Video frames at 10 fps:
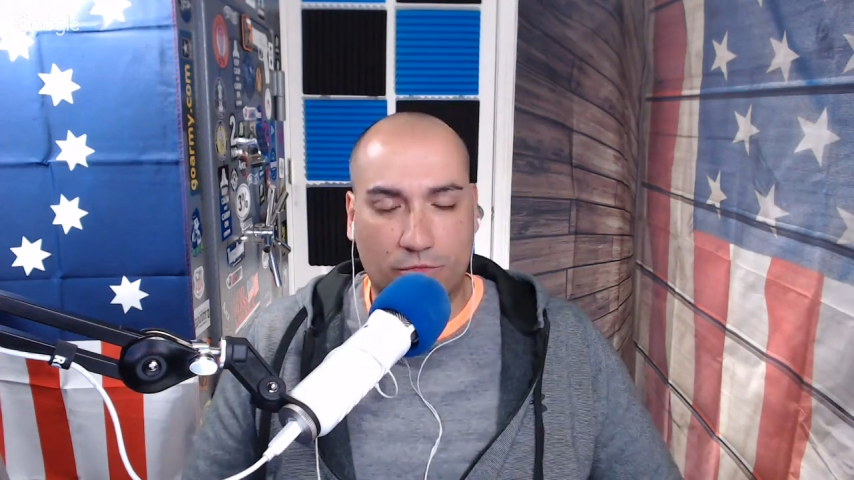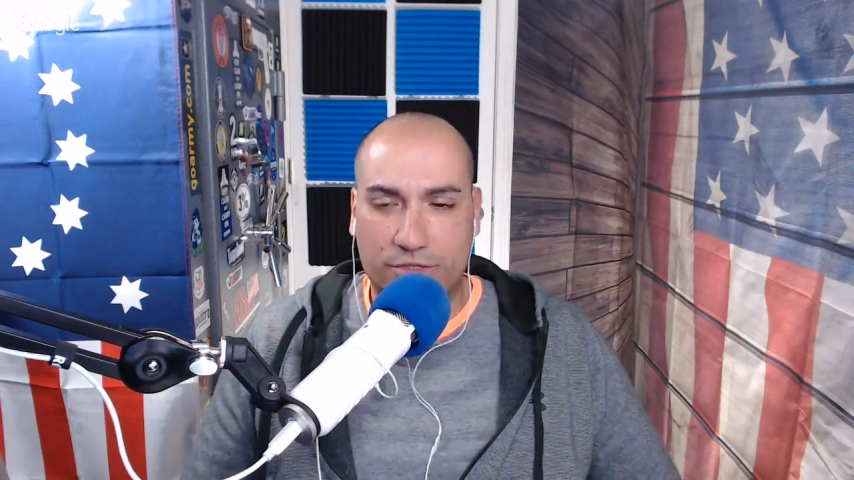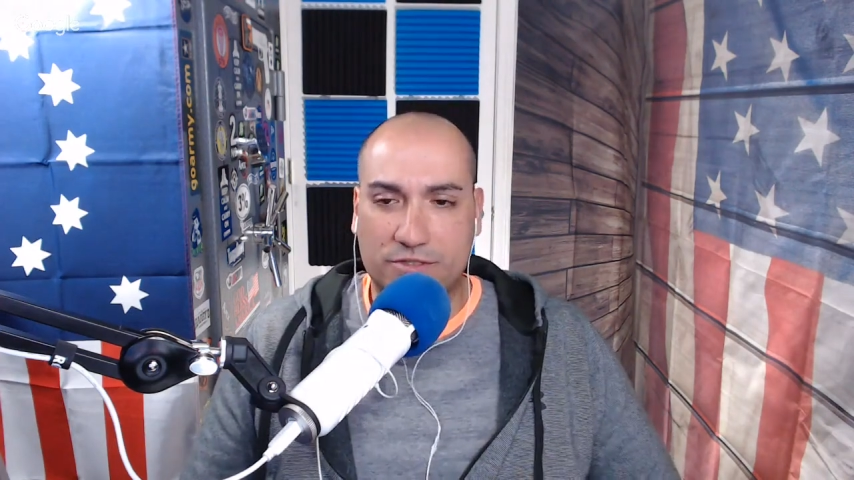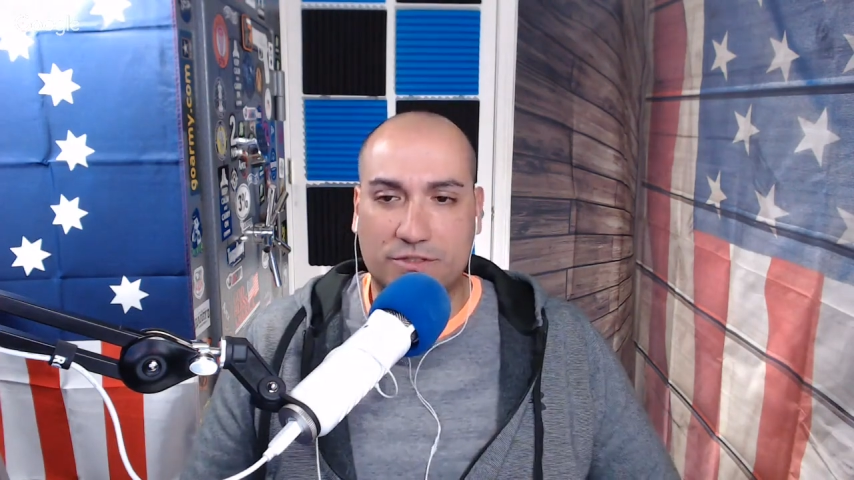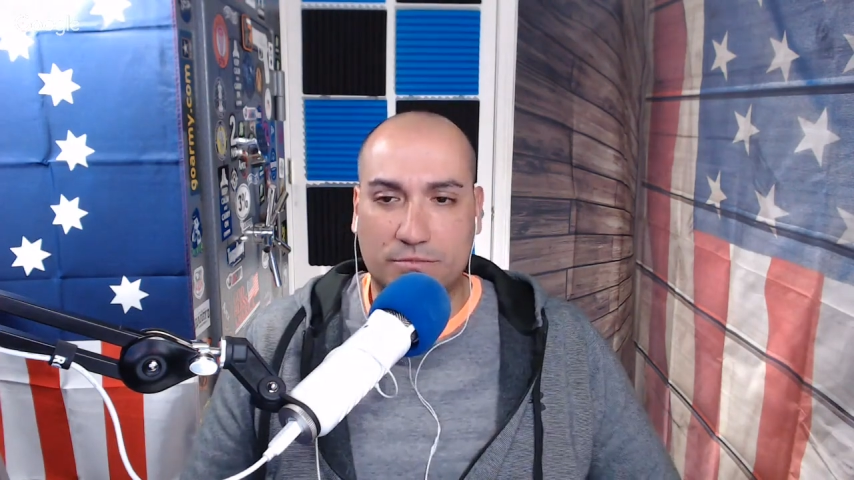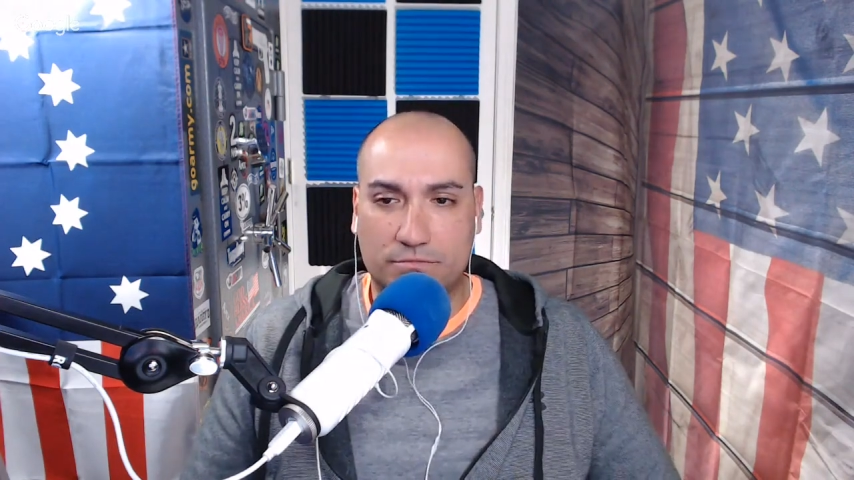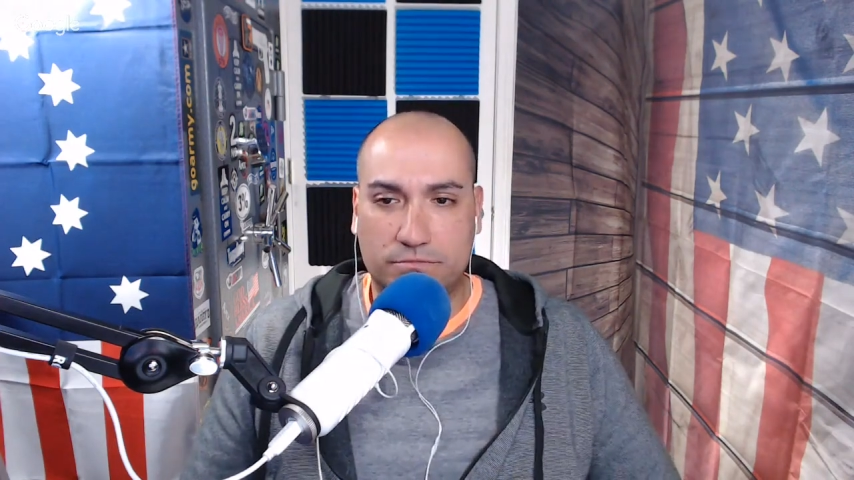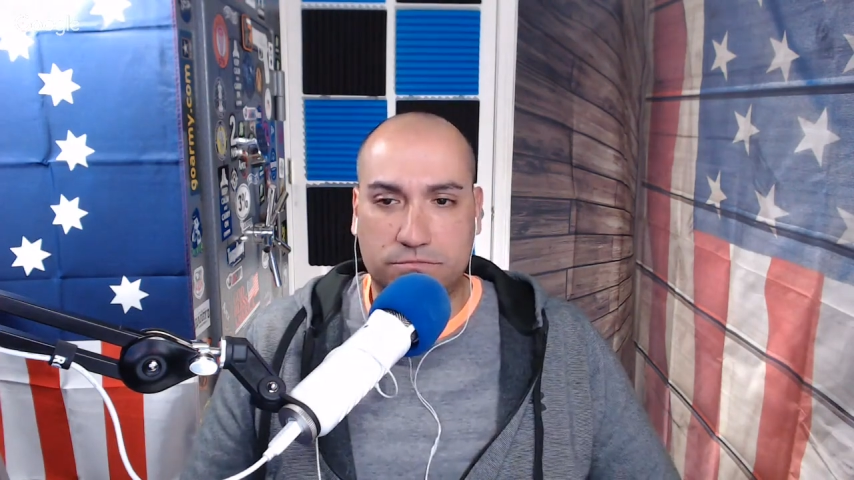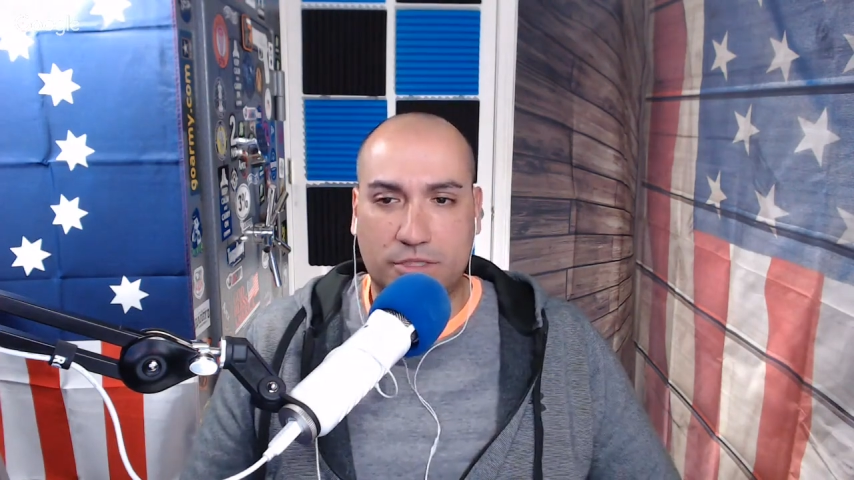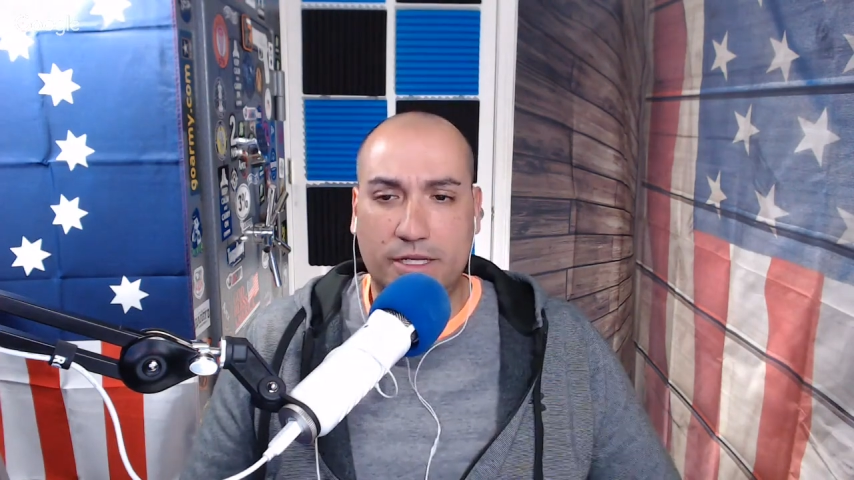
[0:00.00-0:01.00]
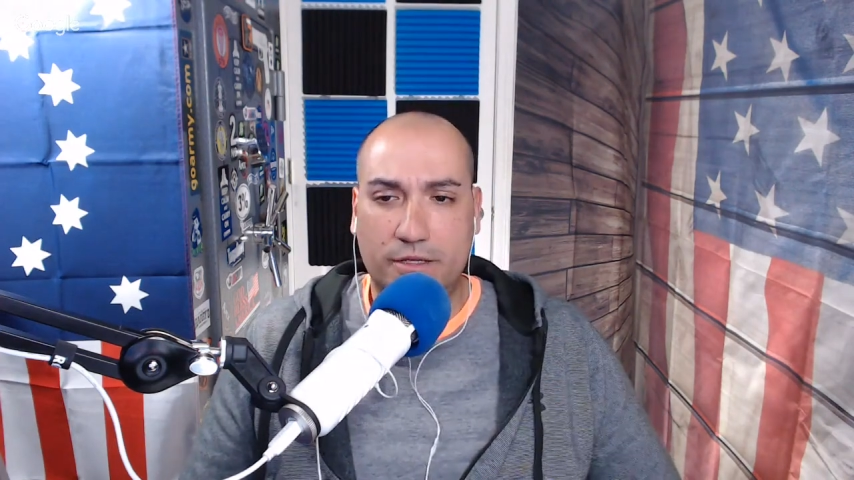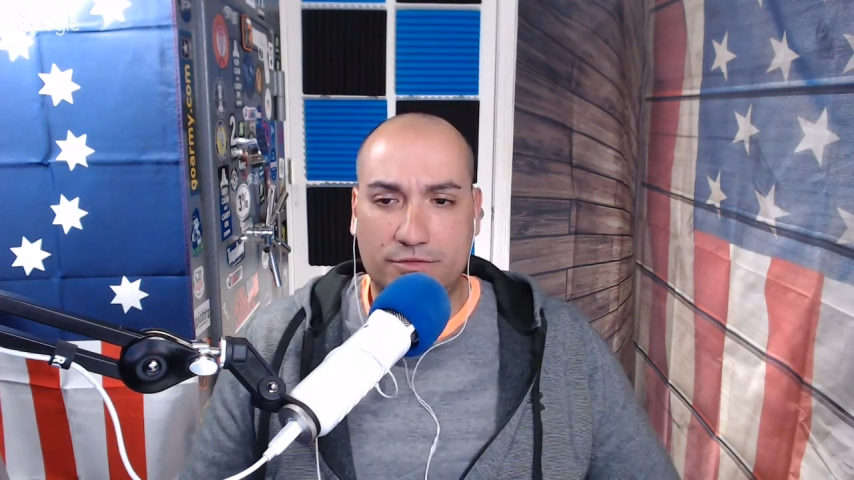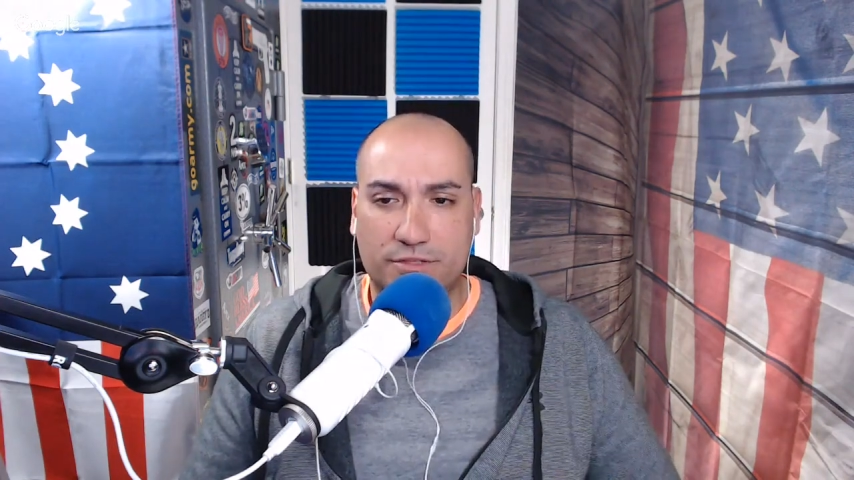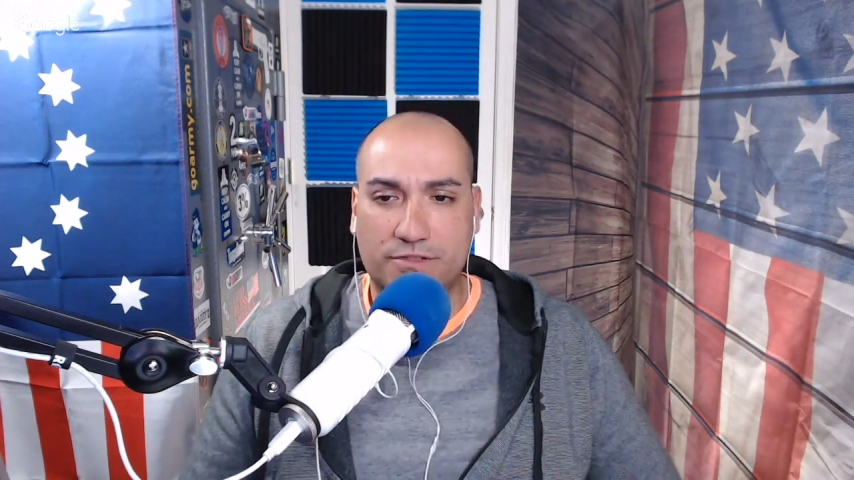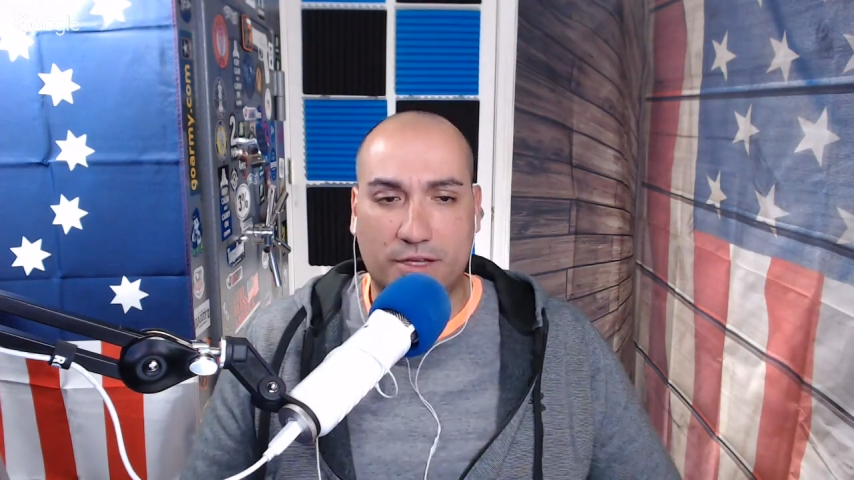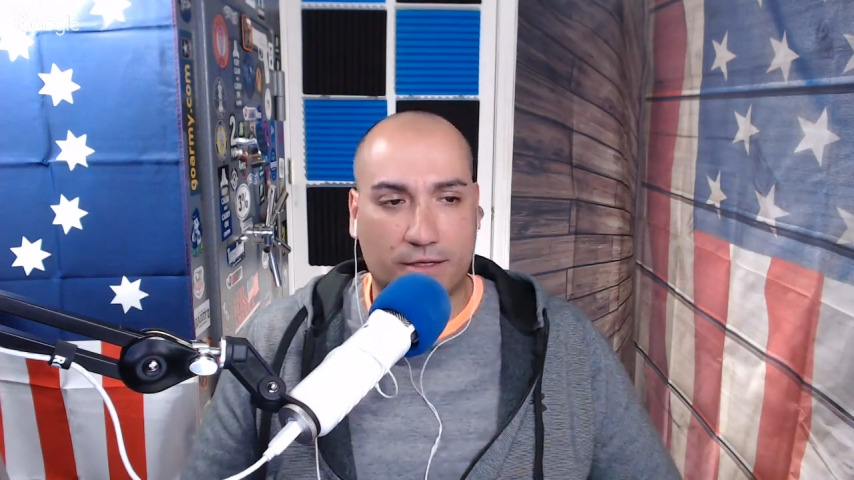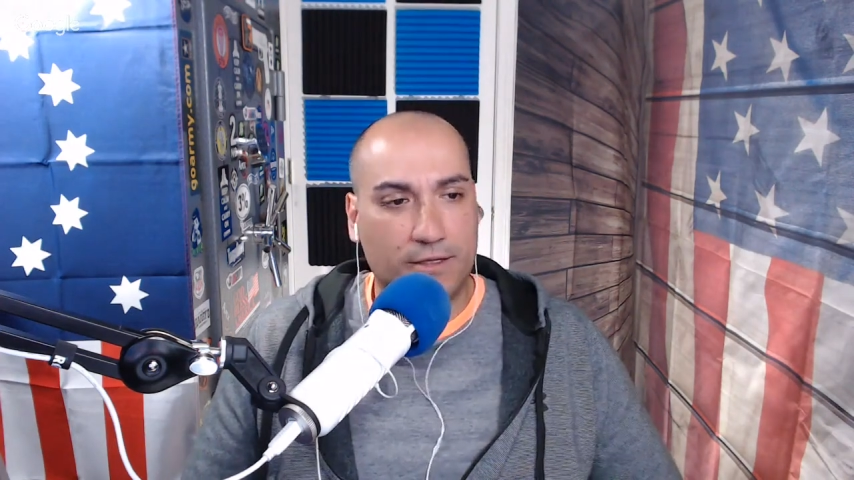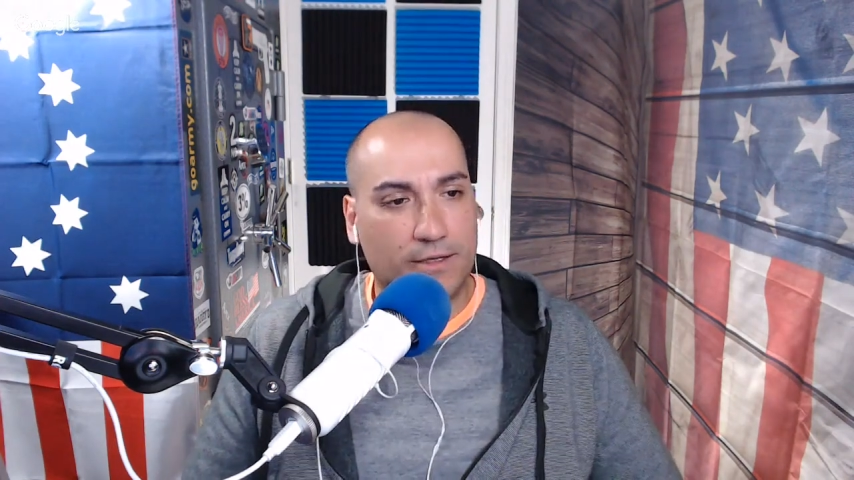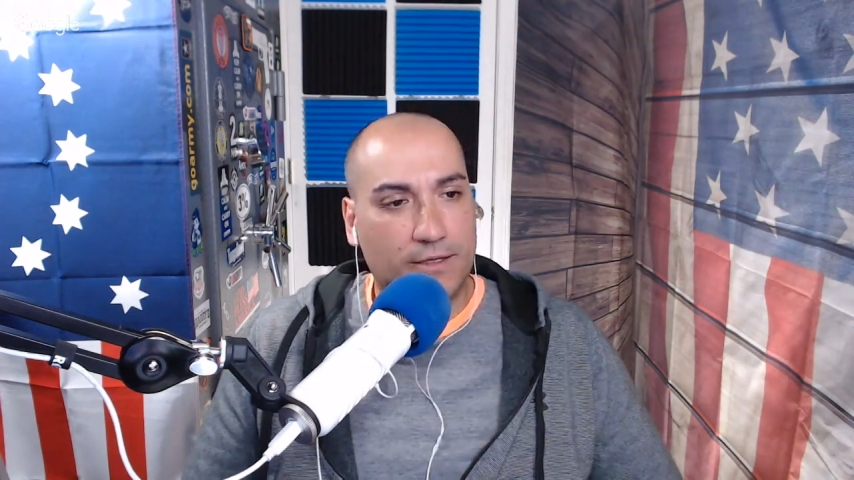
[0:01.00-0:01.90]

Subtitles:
which is pretty interesting